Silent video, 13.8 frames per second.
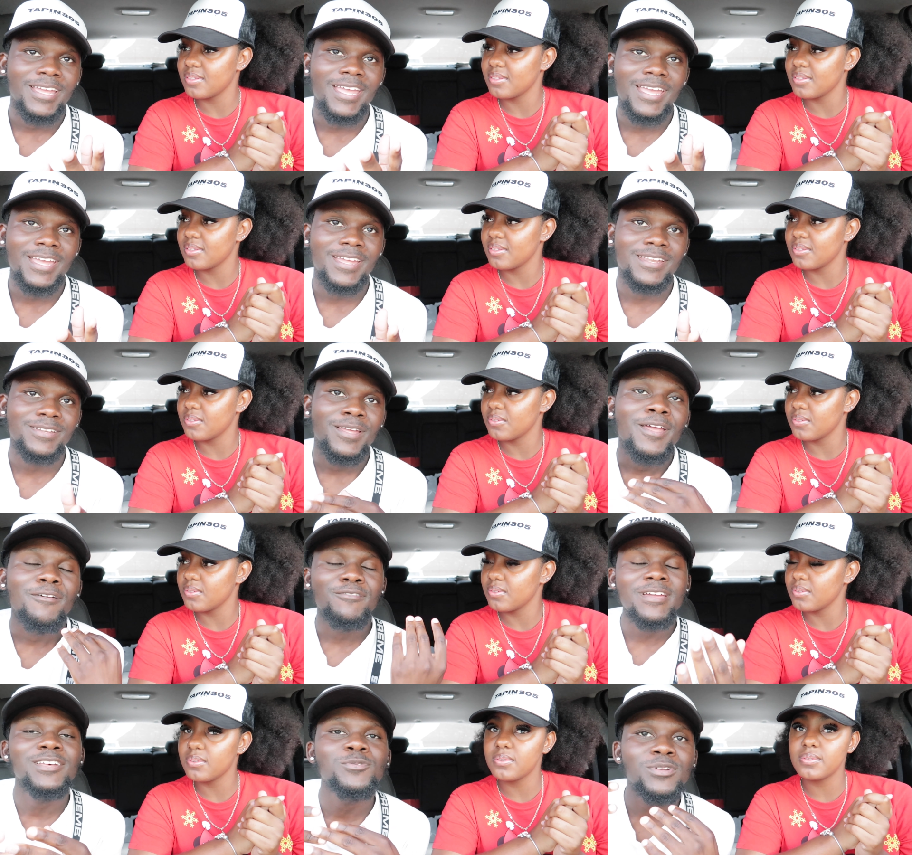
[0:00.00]
Speaker 1: And if
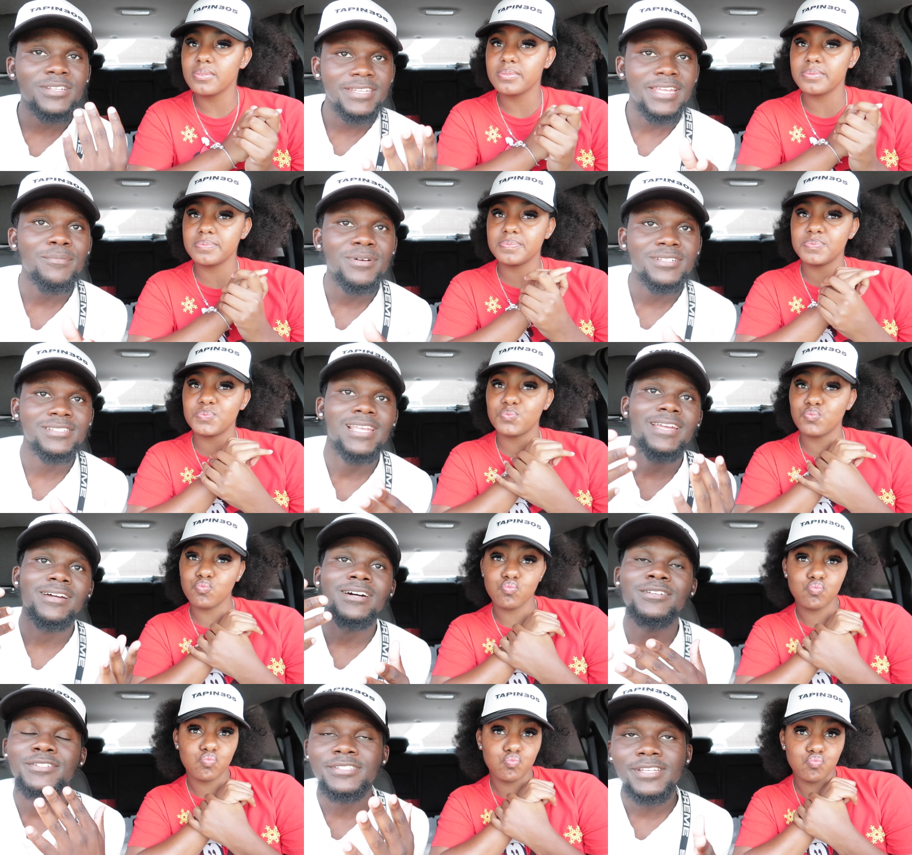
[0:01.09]
you guys want to DM us like
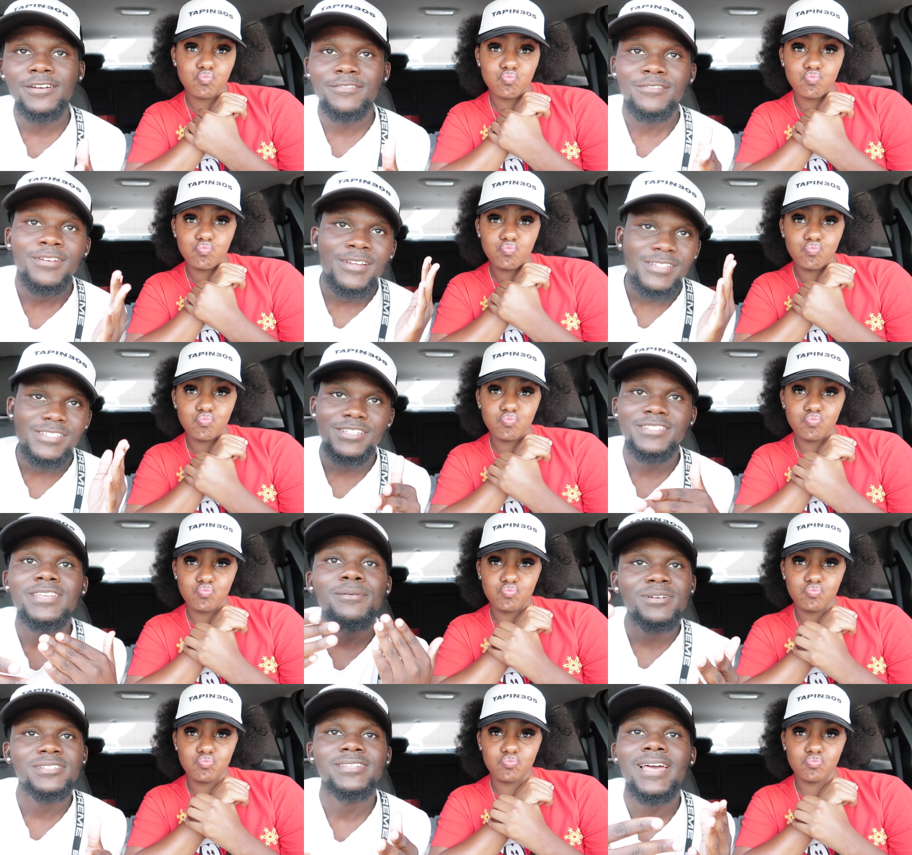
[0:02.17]
other stuff, just
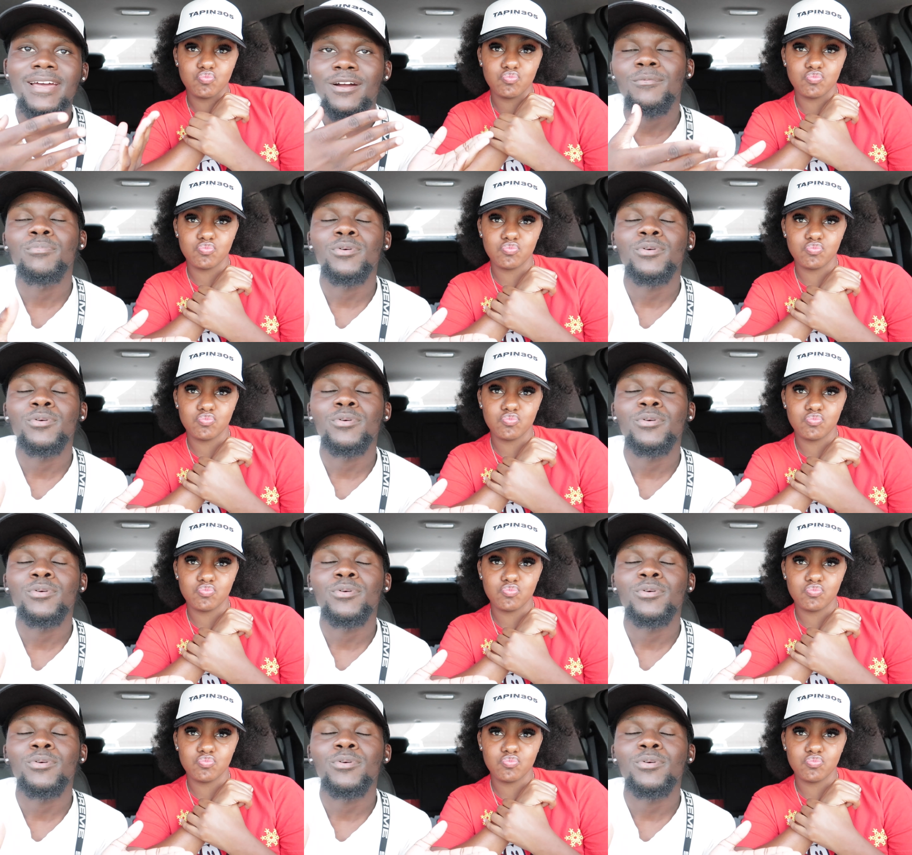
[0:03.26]
DM us at our